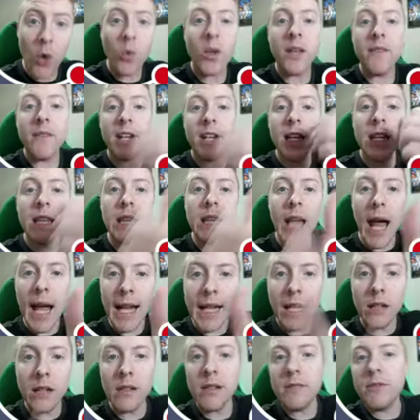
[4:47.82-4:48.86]
give it a
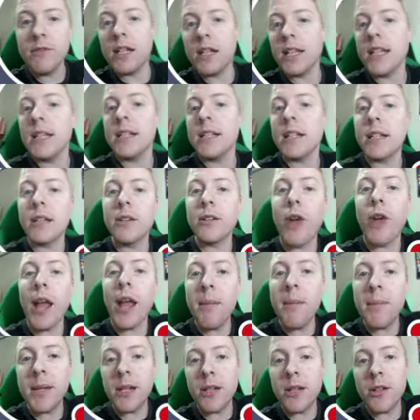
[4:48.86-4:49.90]
like. I'll leave the link to the
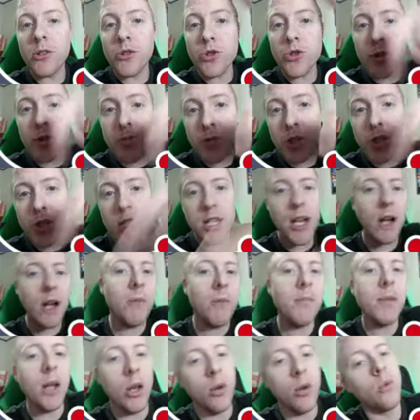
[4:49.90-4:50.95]
game in the description
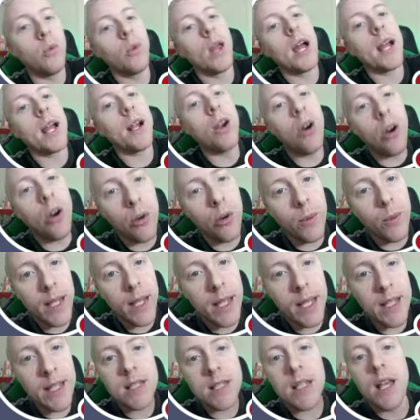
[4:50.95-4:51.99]
down below, like
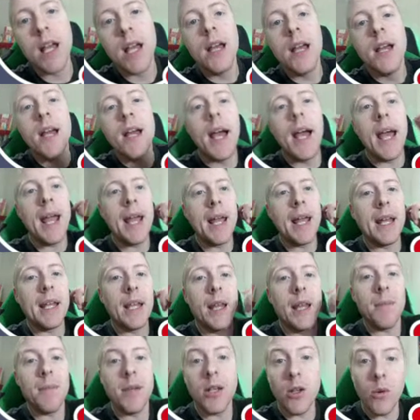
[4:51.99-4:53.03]
always. And
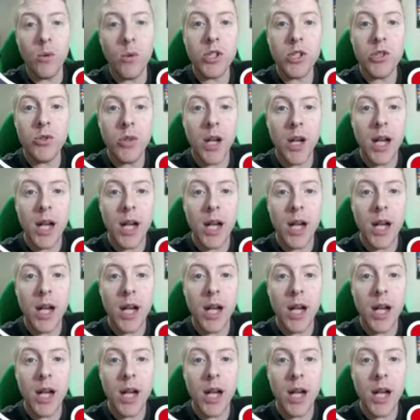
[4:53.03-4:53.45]
let me know what you